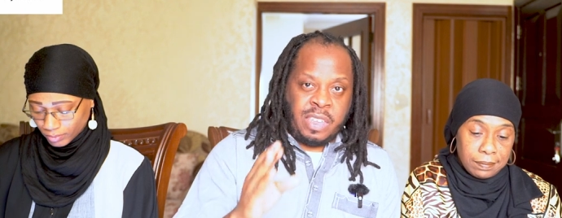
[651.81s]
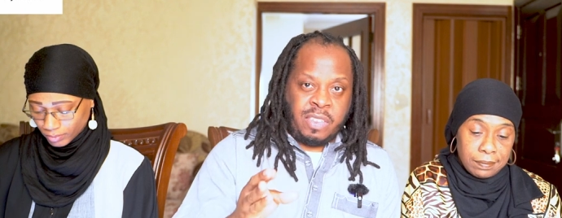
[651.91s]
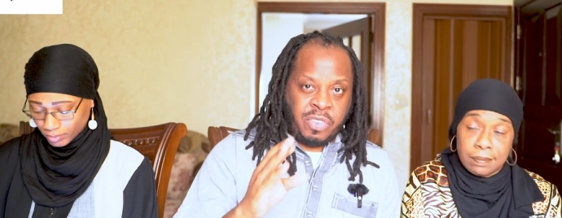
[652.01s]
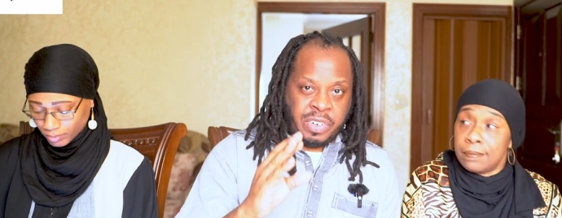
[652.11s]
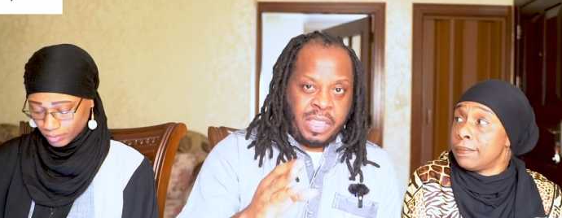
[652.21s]

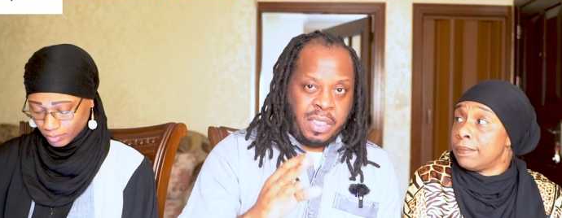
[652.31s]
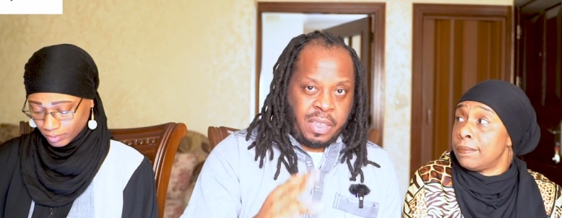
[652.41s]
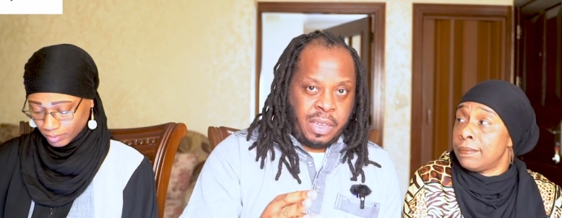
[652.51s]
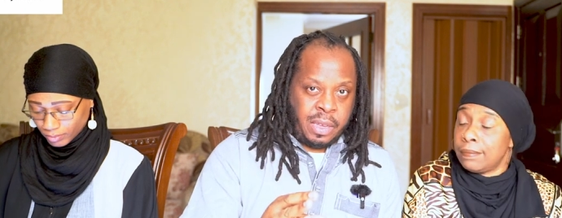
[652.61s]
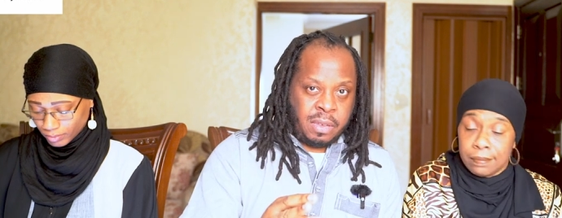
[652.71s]
Speaker 1: the three
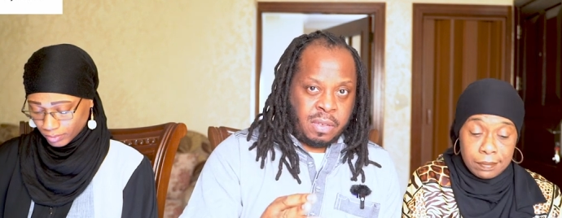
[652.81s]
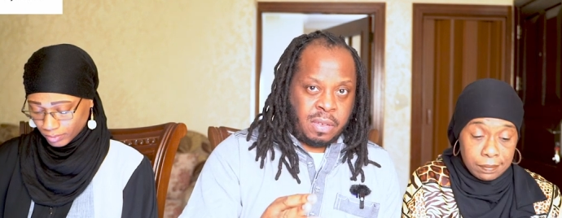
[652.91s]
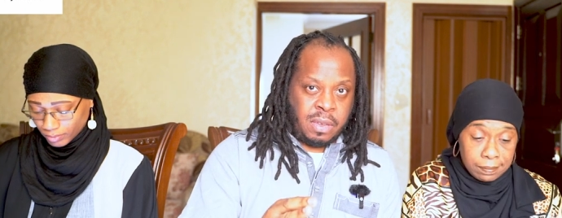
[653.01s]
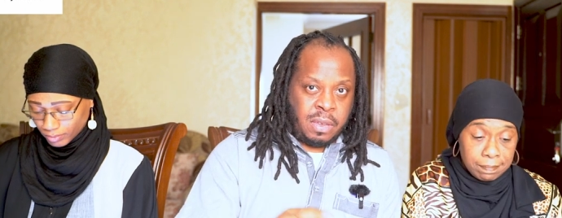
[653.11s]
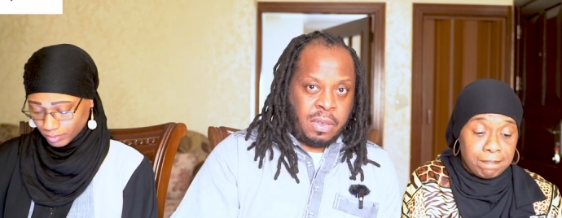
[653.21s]

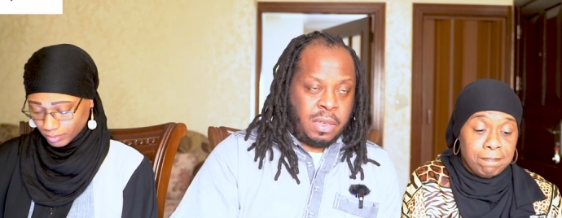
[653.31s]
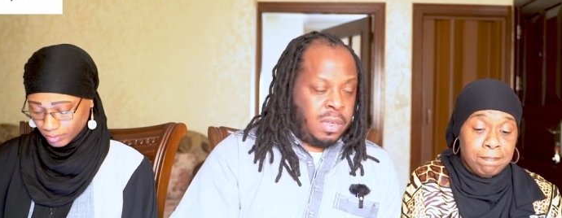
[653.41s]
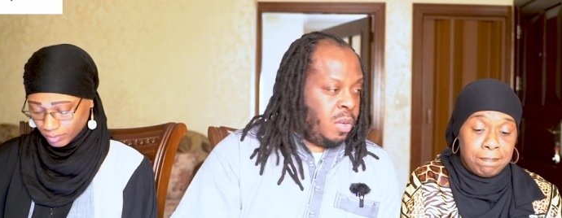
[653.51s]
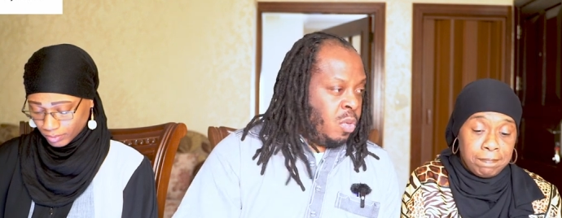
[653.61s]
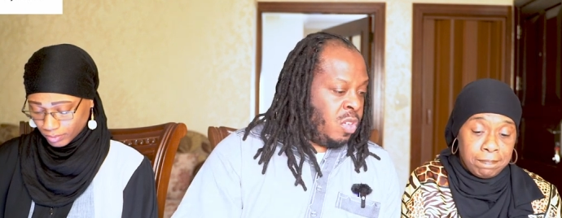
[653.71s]
things.
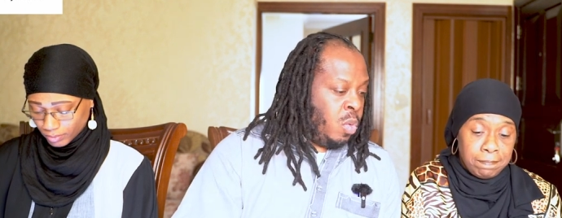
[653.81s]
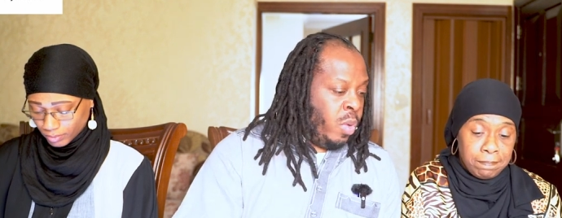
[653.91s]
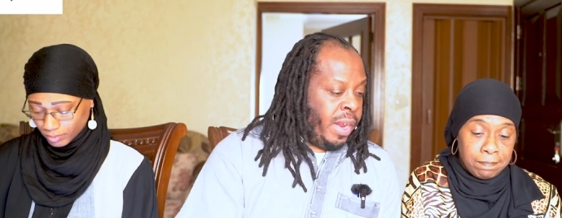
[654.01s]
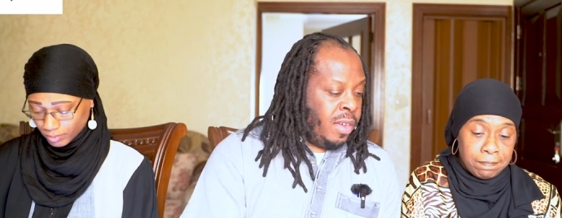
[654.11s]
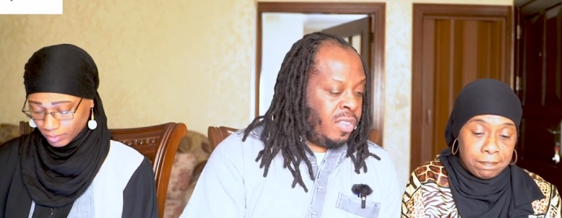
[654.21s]
Mm-hmm. So
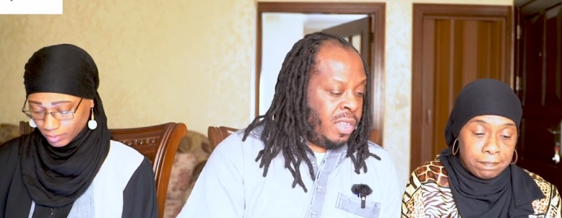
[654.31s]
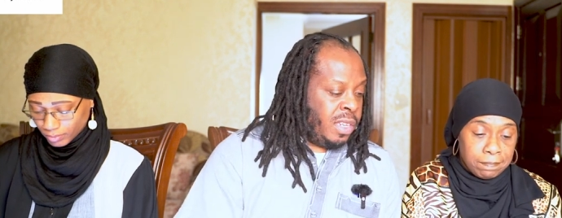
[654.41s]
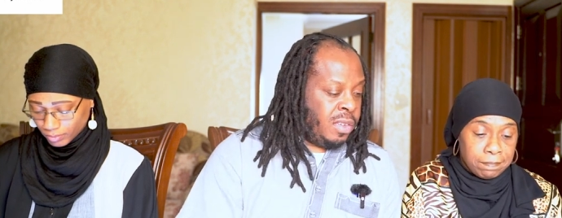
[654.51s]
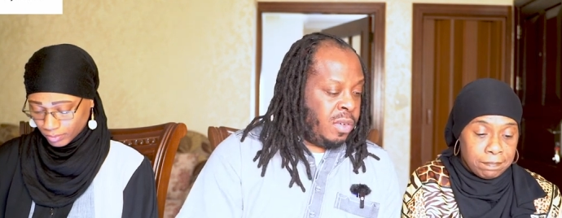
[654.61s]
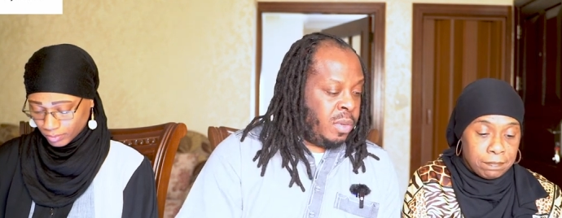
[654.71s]
what else are
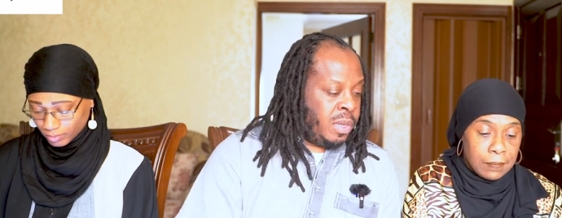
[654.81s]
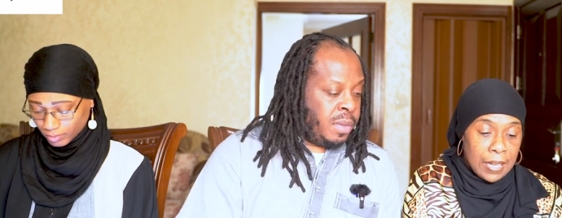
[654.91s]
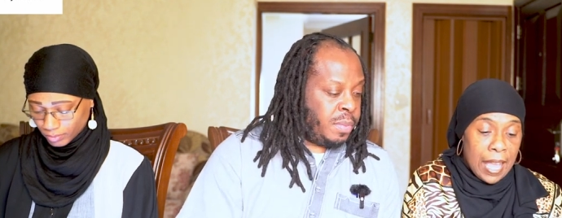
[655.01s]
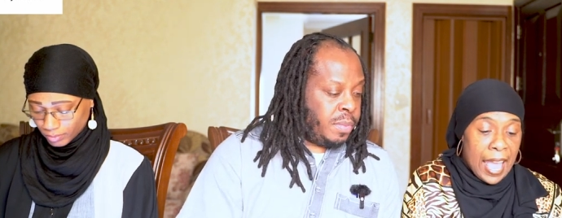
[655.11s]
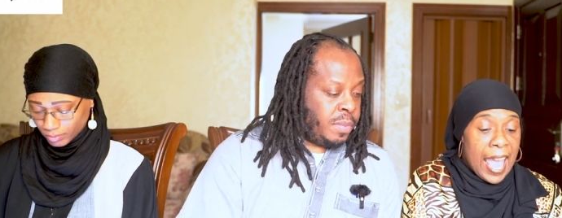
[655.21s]
they
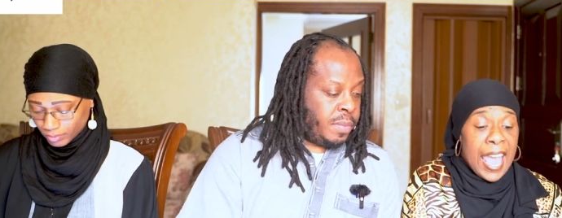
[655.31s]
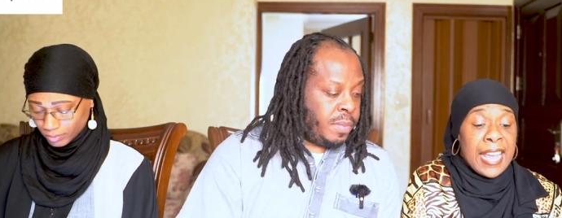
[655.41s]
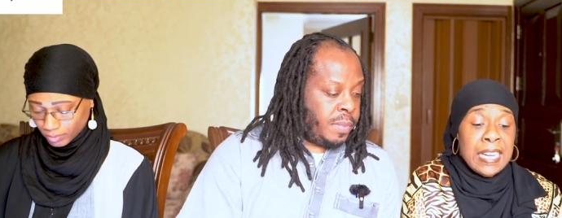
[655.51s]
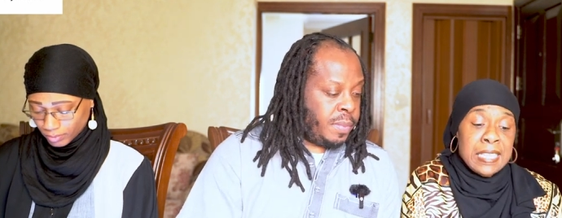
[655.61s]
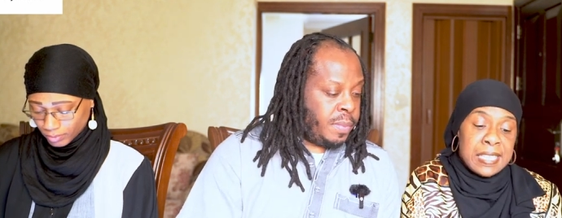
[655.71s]
doing?
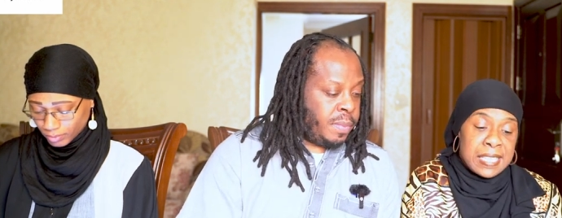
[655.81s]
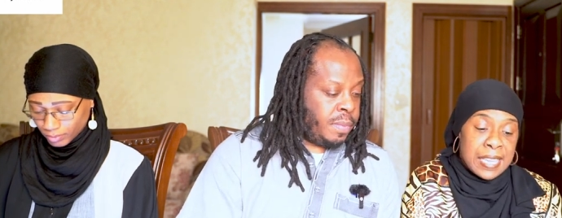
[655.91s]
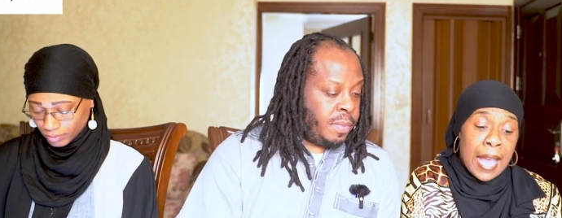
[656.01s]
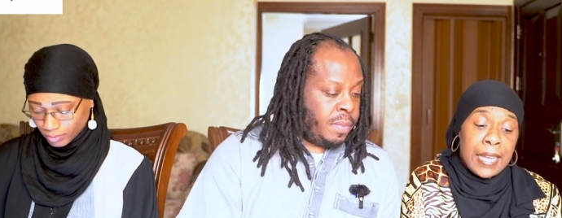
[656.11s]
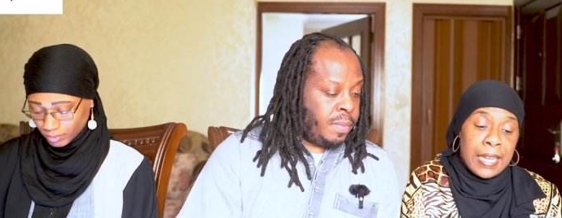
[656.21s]
Speaker 2: And
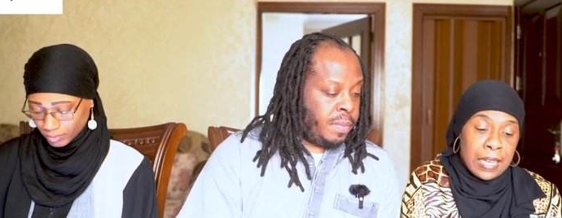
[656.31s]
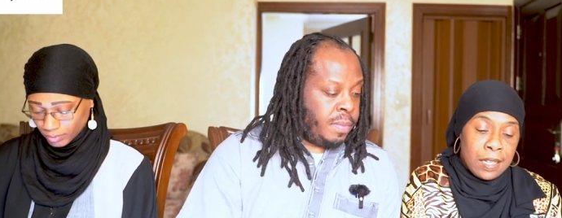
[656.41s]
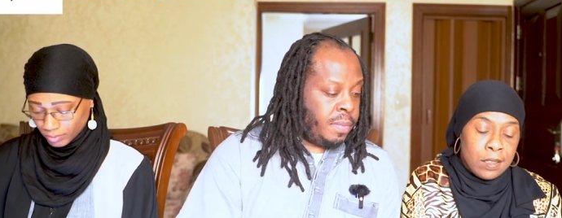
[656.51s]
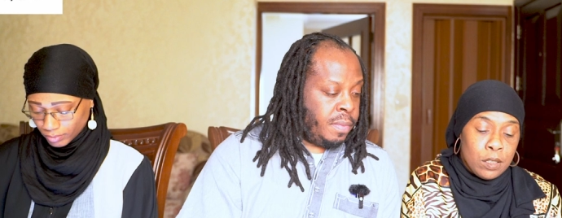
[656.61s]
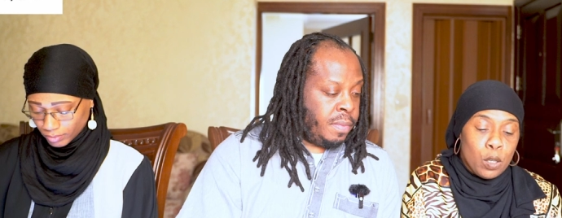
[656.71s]

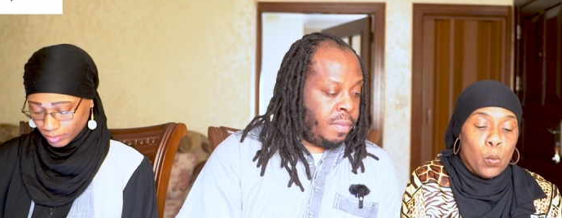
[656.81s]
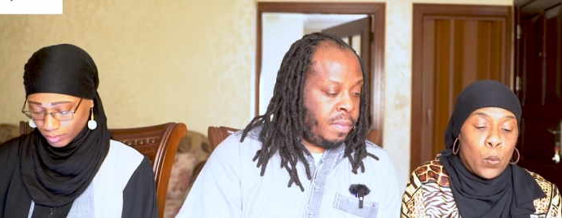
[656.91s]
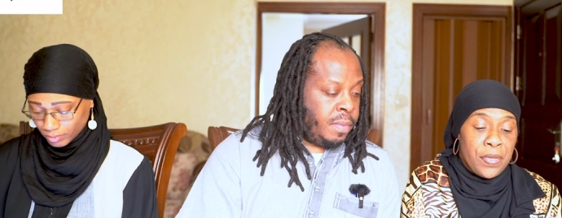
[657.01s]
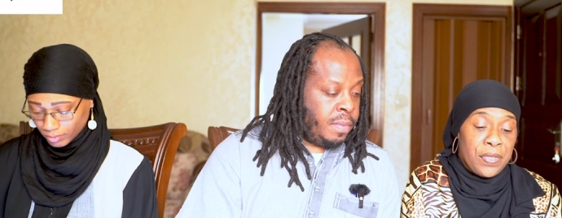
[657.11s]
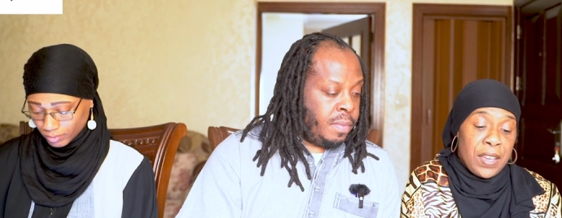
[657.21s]
inciting
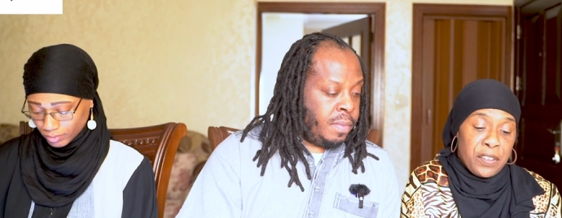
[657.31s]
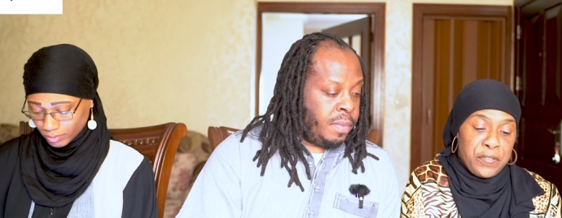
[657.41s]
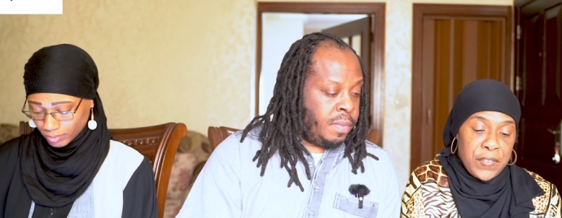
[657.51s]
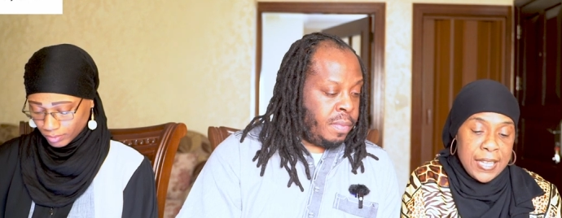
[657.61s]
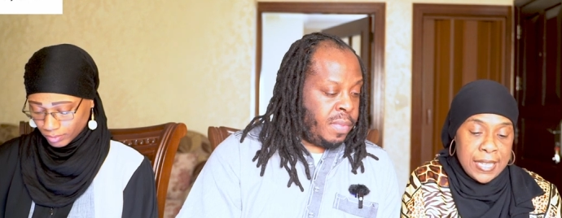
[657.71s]
with their
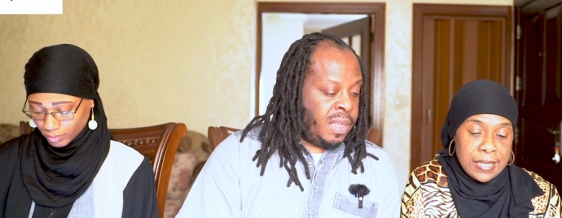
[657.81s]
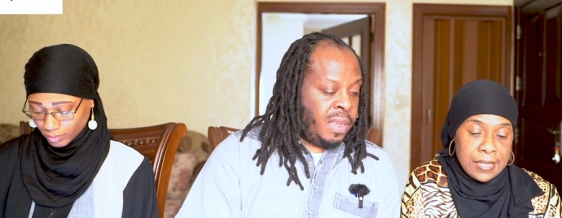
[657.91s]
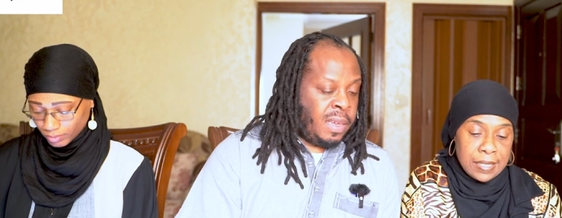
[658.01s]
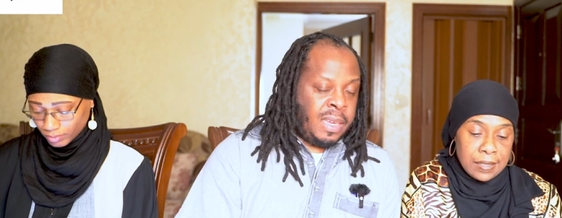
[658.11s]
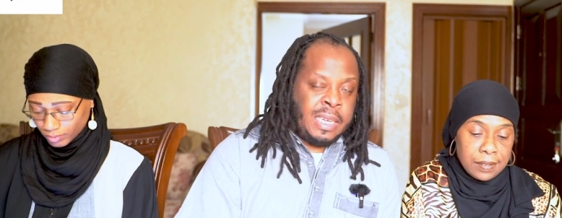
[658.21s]

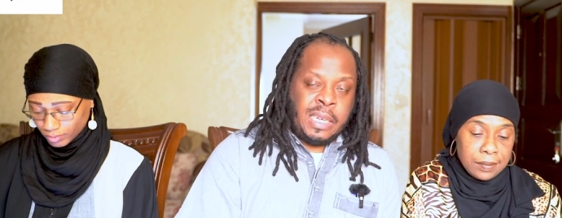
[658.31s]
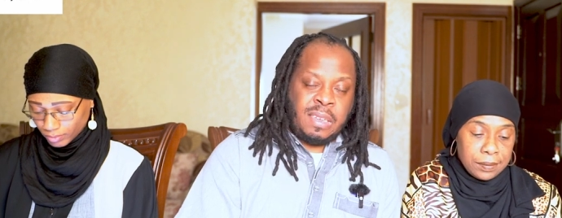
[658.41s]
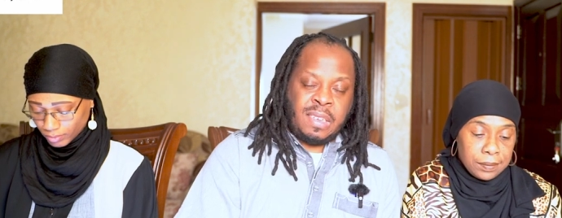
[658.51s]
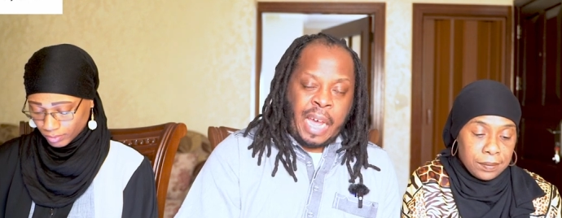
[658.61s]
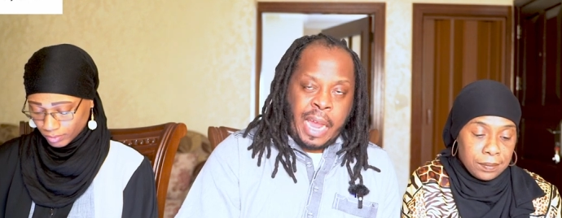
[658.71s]
feet.
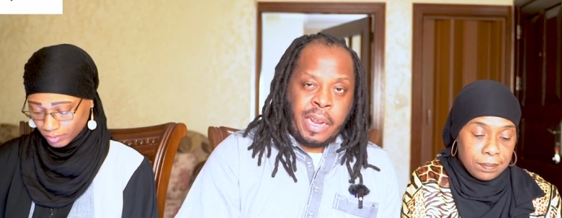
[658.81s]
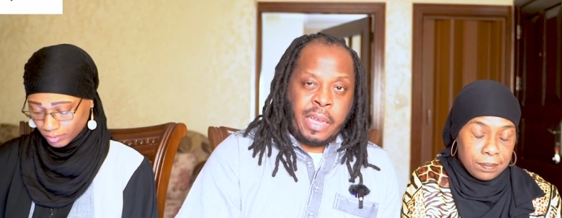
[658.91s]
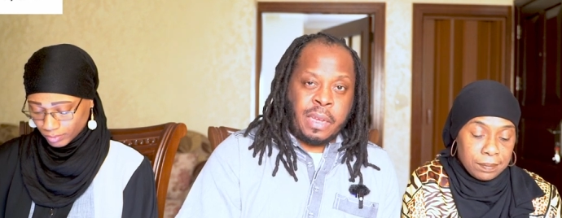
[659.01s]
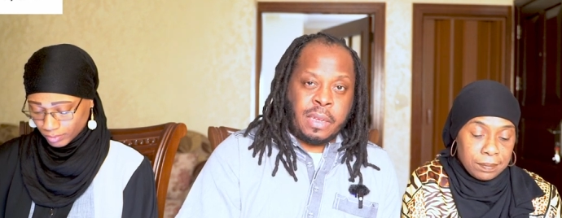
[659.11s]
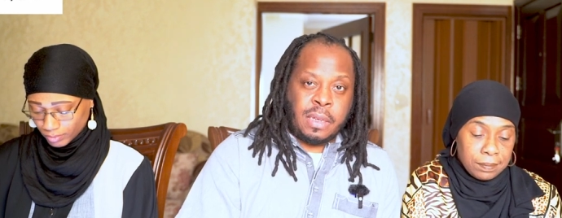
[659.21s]

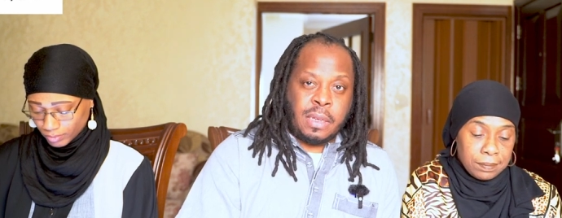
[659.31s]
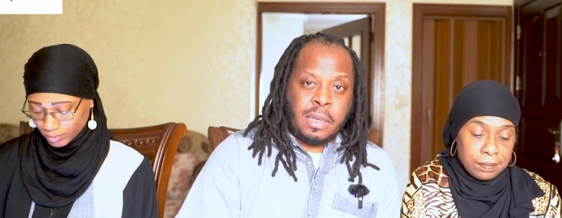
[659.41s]
Inciting